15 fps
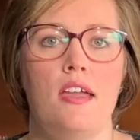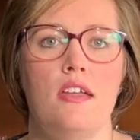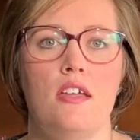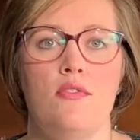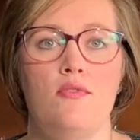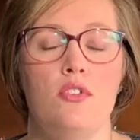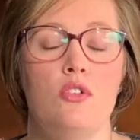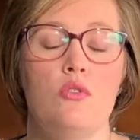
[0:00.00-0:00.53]

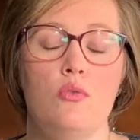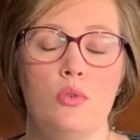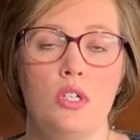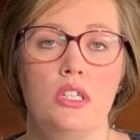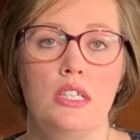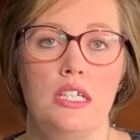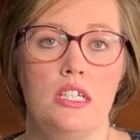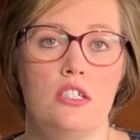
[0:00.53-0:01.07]
if you
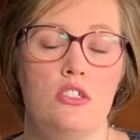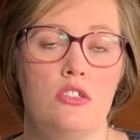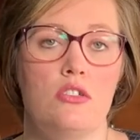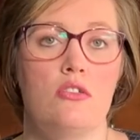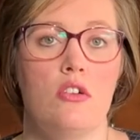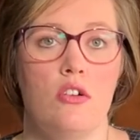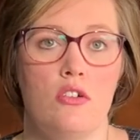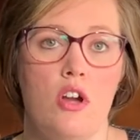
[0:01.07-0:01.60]
really
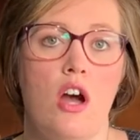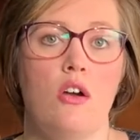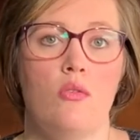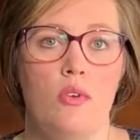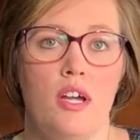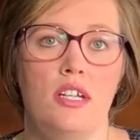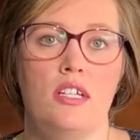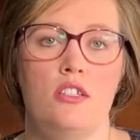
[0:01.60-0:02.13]
are not
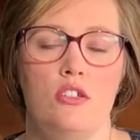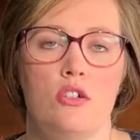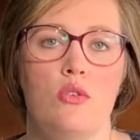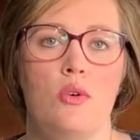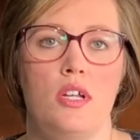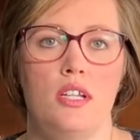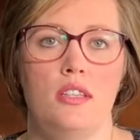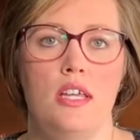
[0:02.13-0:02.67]
ready to
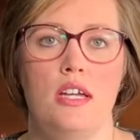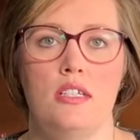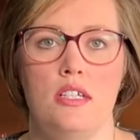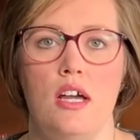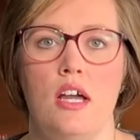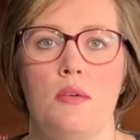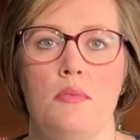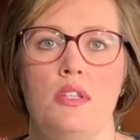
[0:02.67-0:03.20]
quit at that
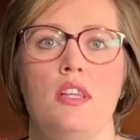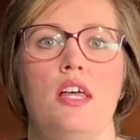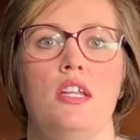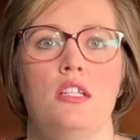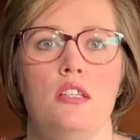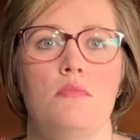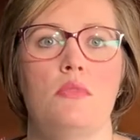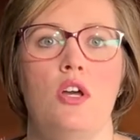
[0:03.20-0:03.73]
time, and
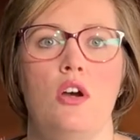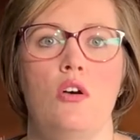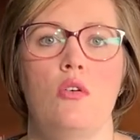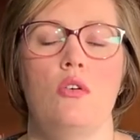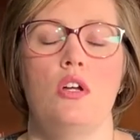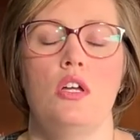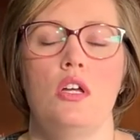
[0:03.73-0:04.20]
letting them know